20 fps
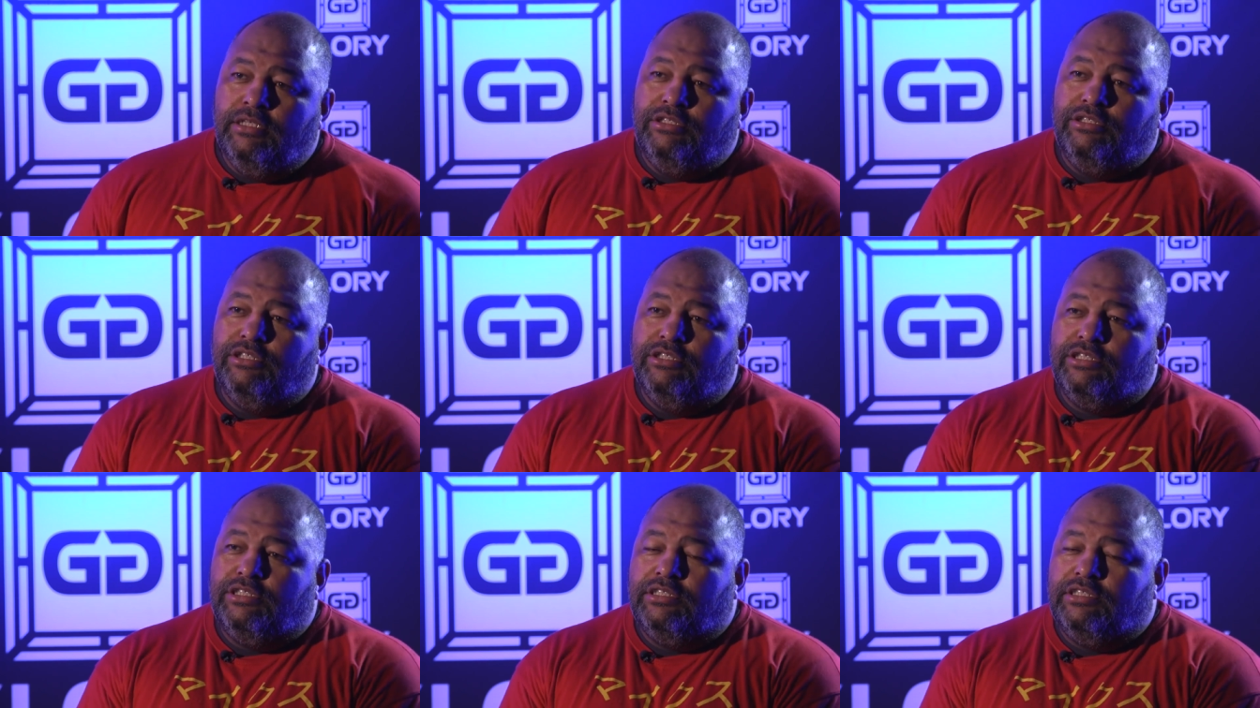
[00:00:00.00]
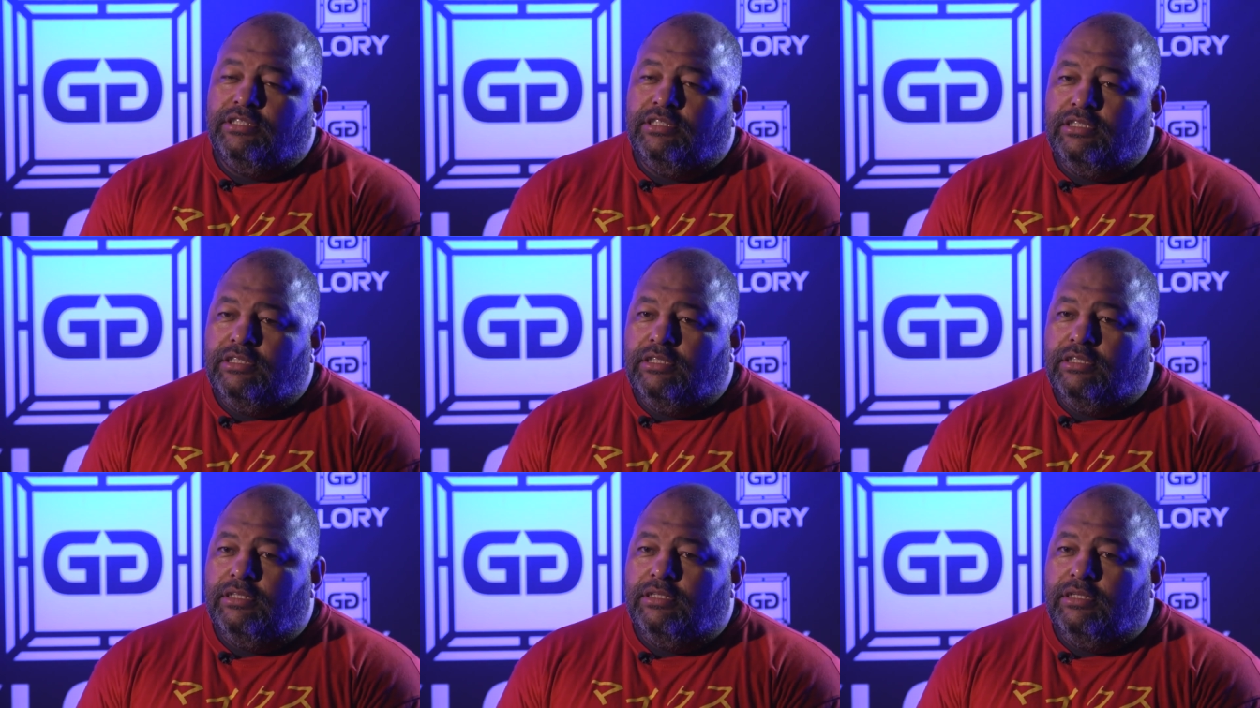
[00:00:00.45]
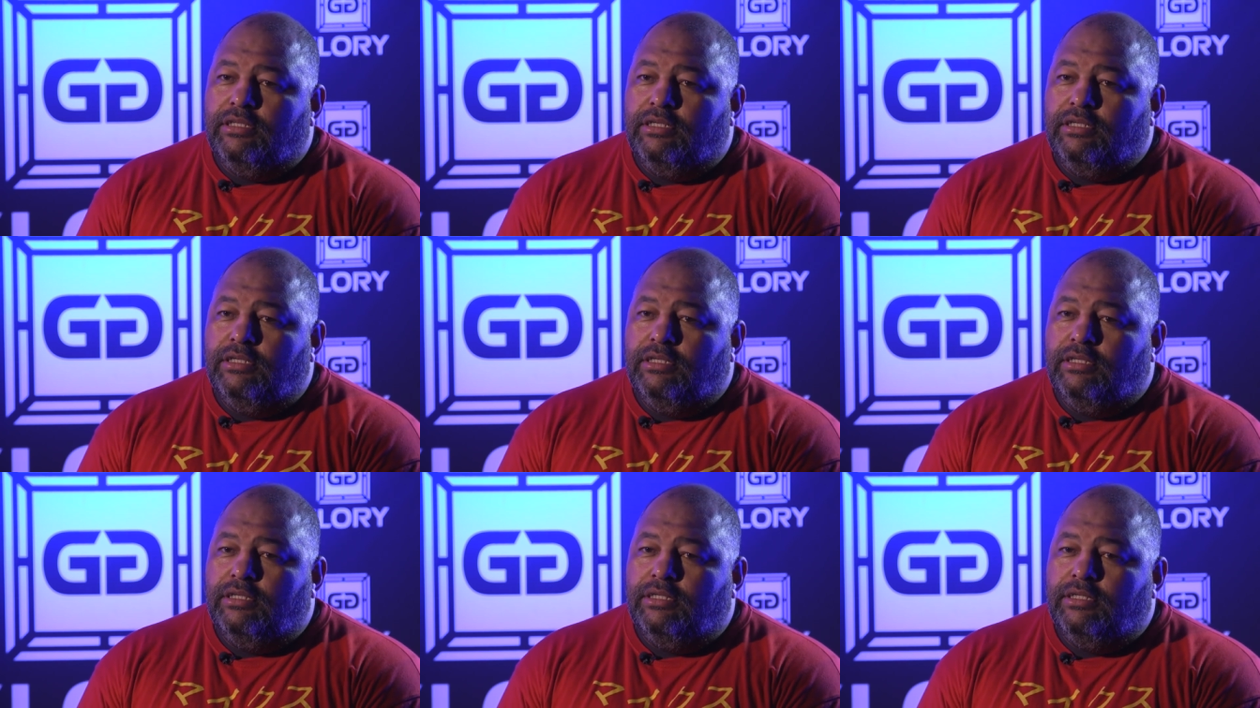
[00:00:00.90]
just
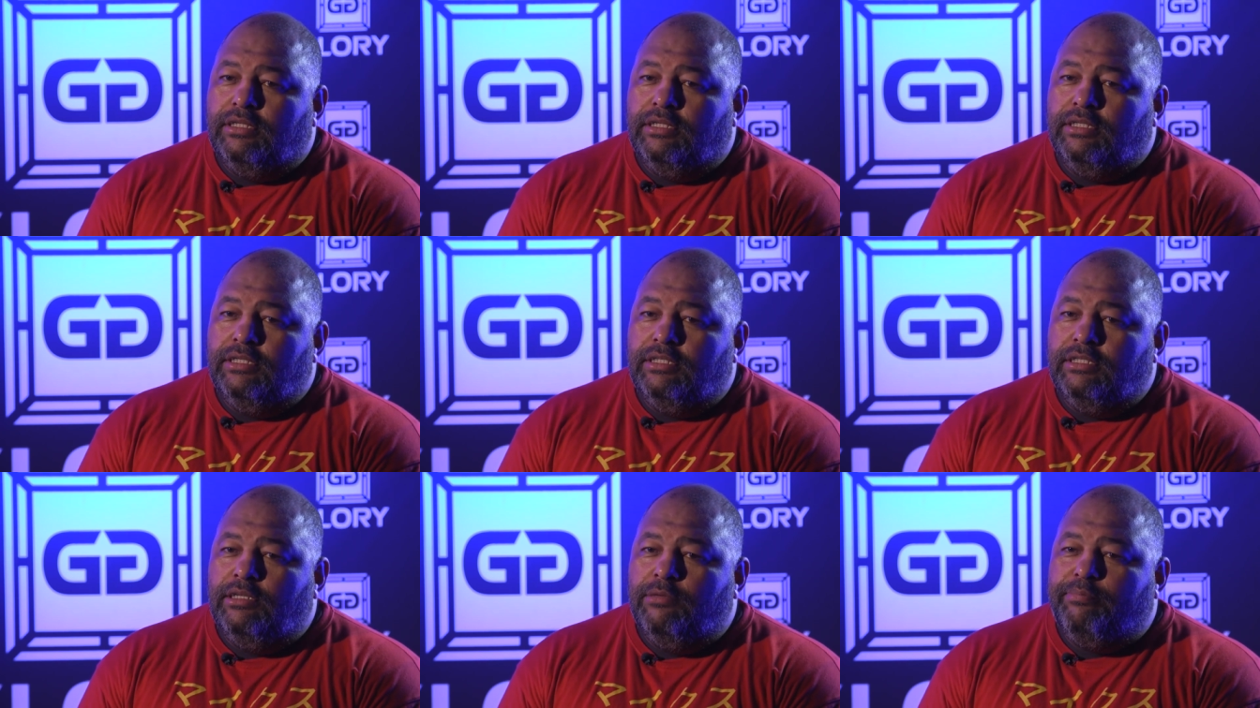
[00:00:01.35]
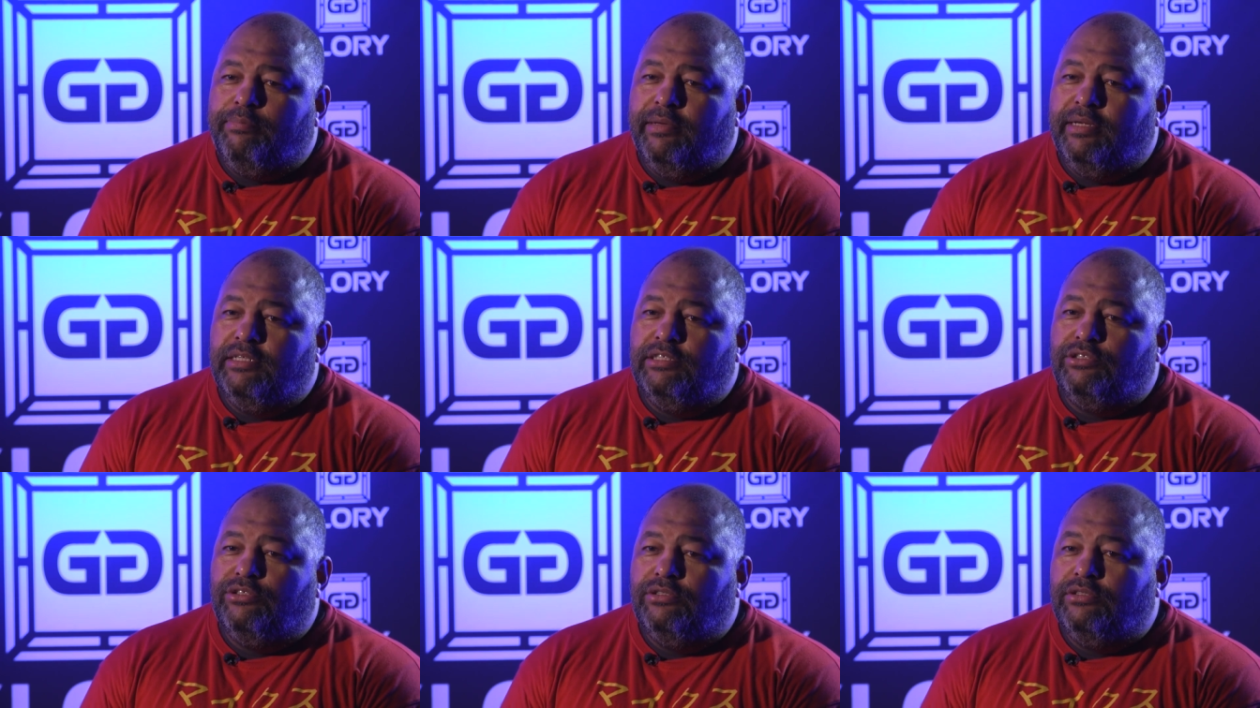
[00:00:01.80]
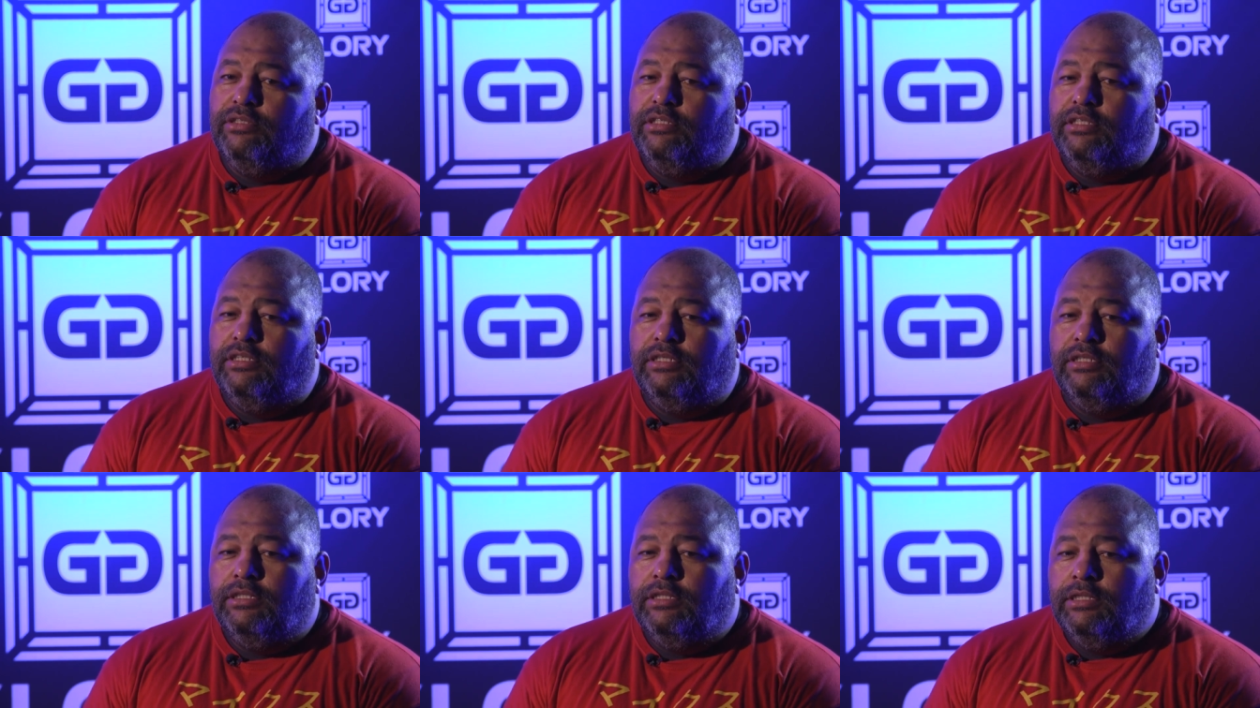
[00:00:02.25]
uh, depends on
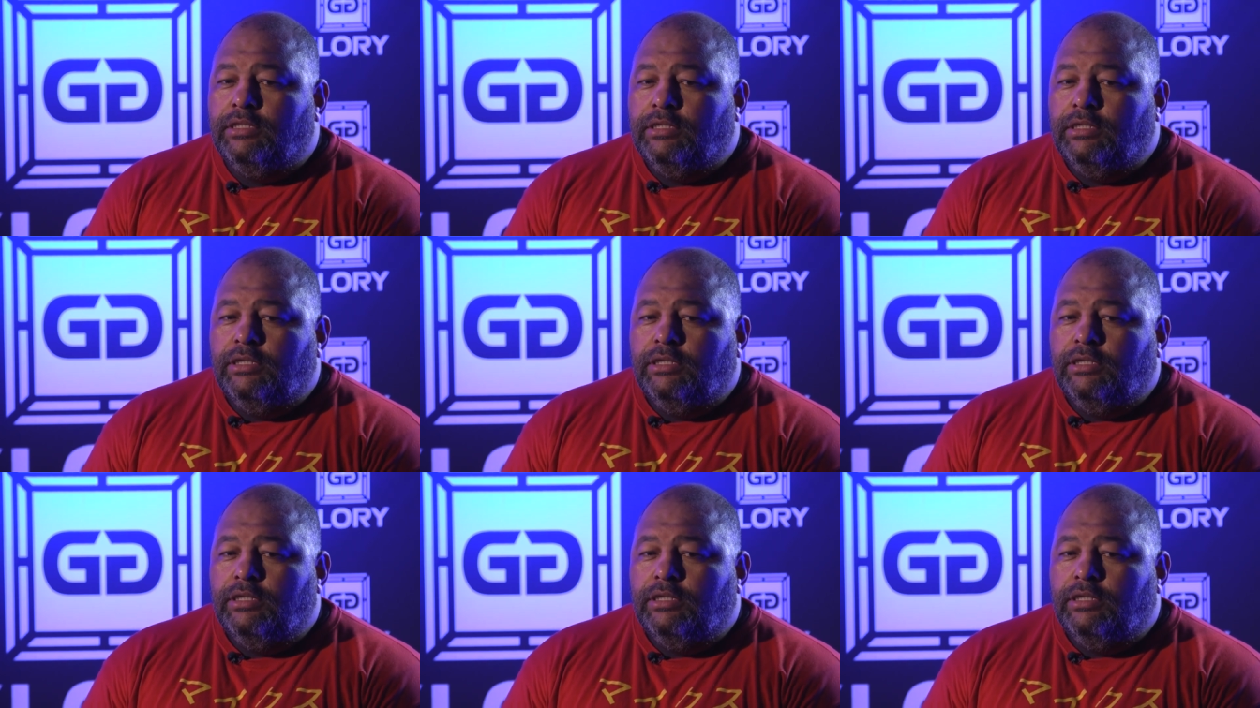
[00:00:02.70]
the